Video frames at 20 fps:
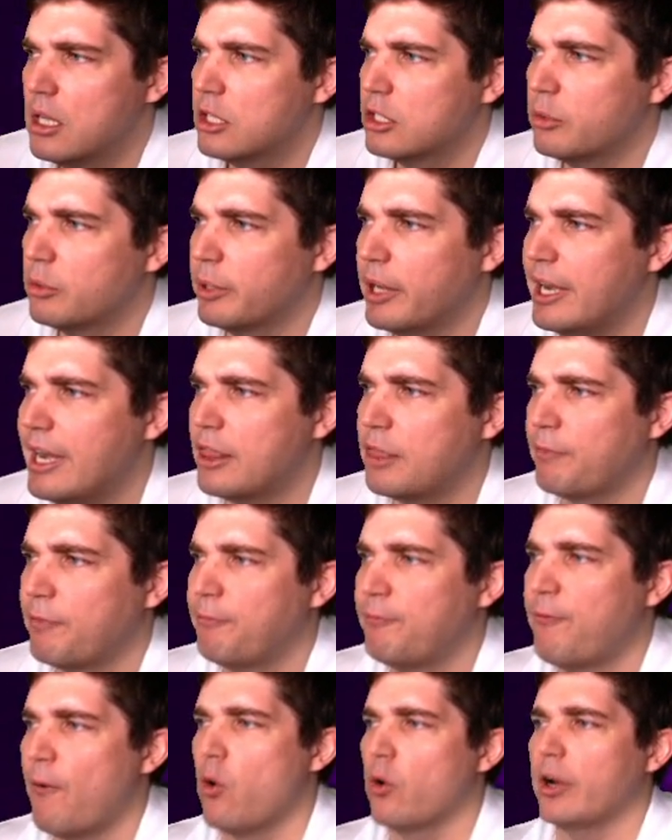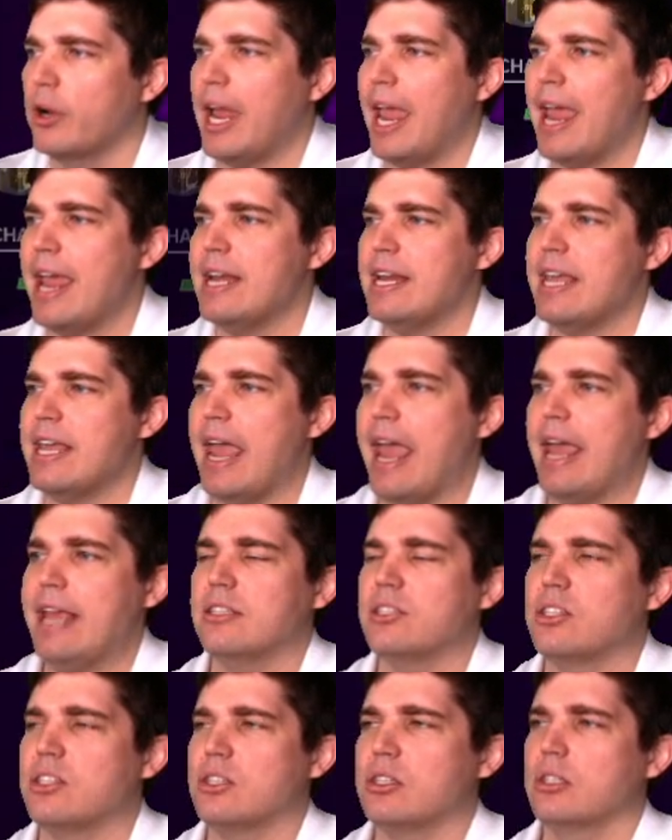So we're getting four
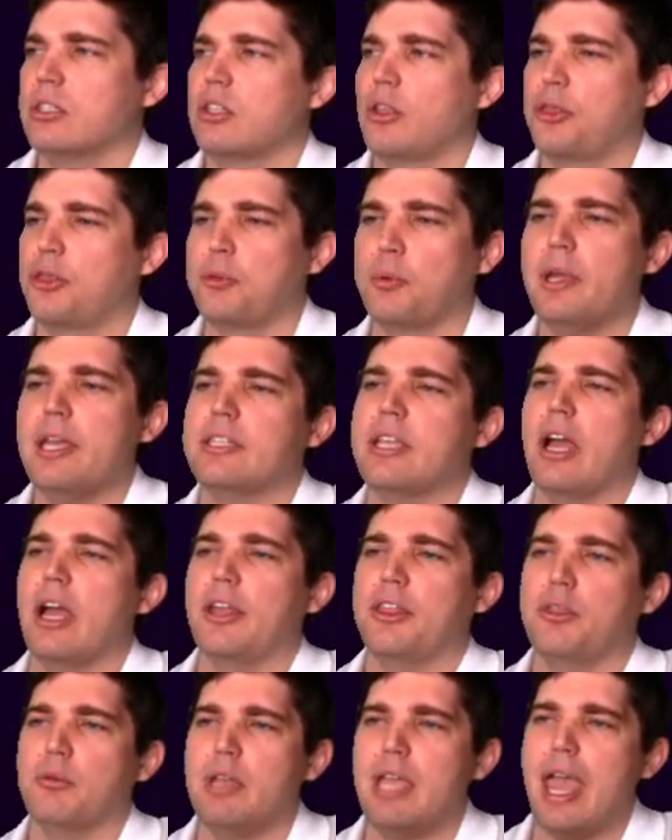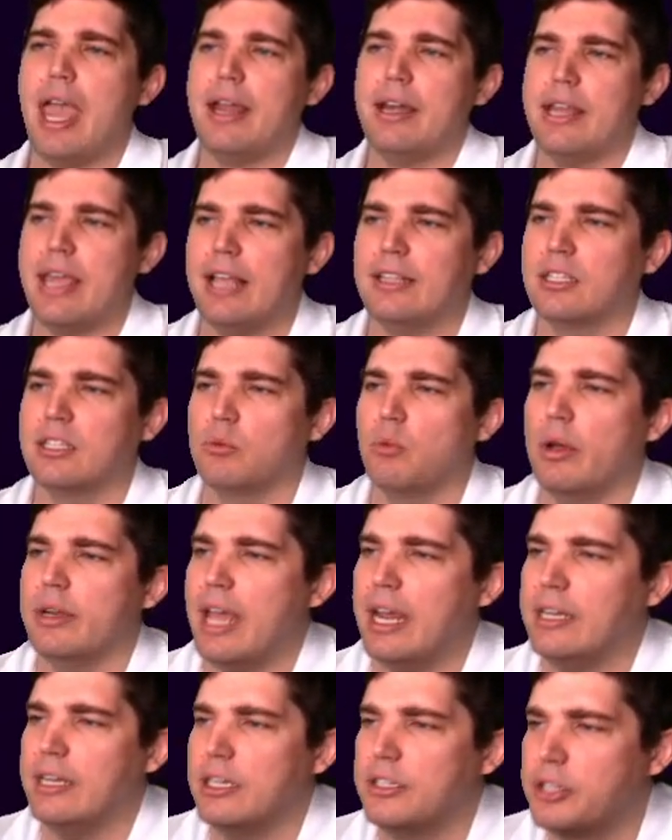eighty-eights. So three, sorry, three eighty-eights and one
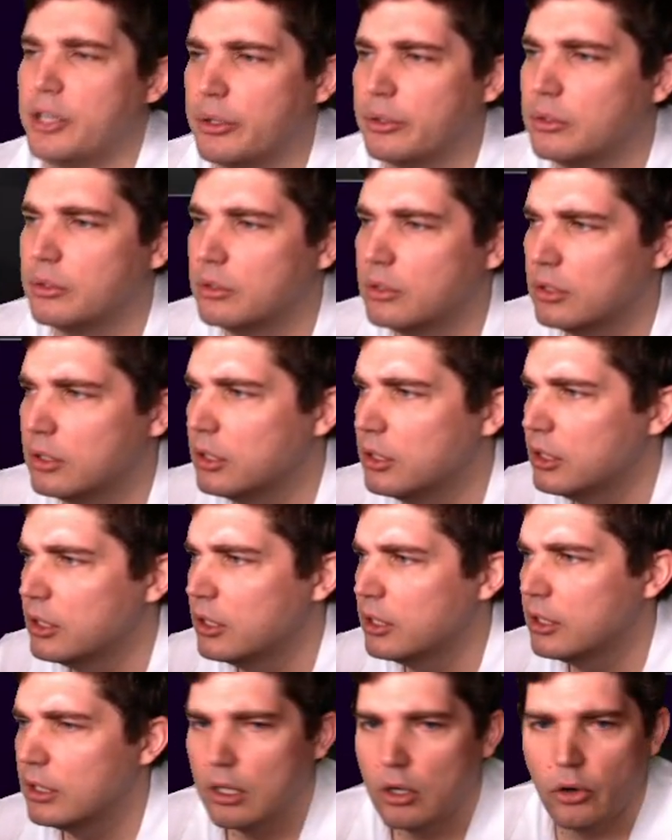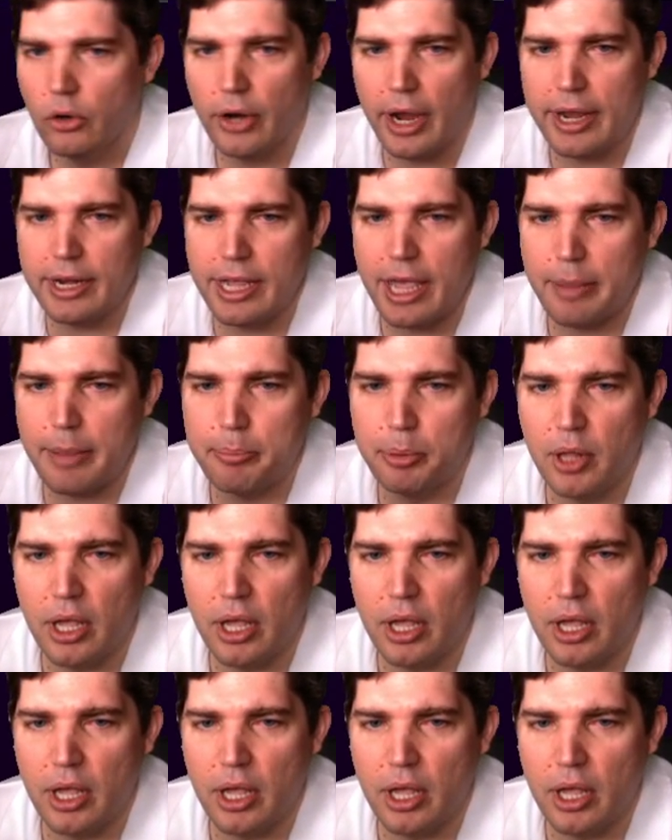ninety-two. Or eighty-eight